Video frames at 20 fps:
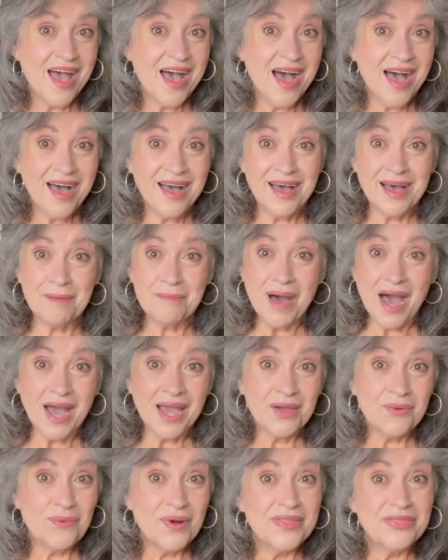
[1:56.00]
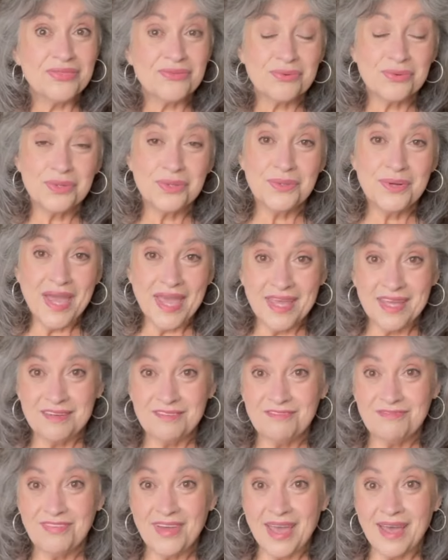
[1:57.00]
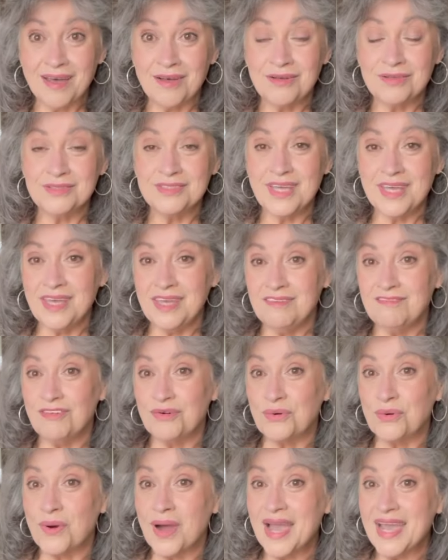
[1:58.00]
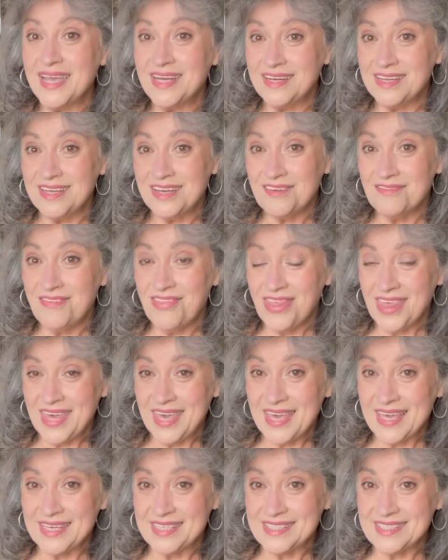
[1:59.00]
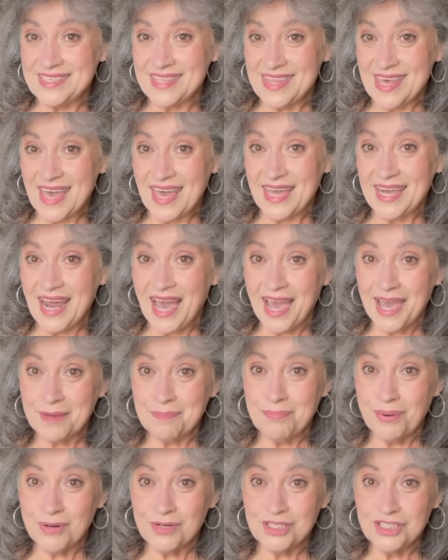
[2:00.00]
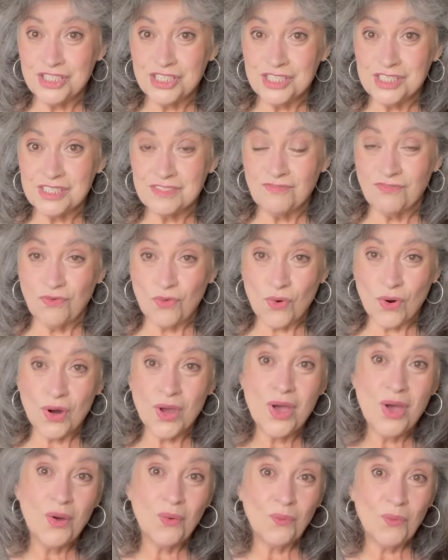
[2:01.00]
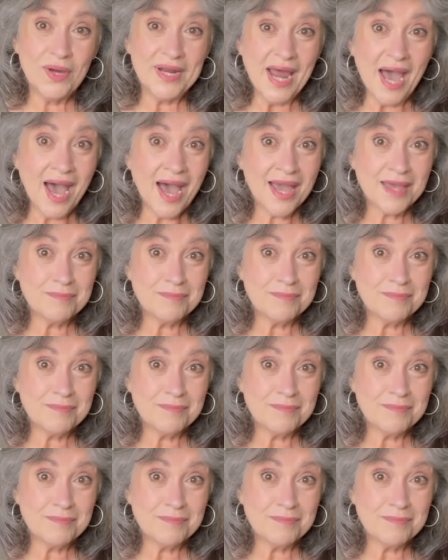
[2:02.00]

um, I went through and found a variety of things that I purchased for what I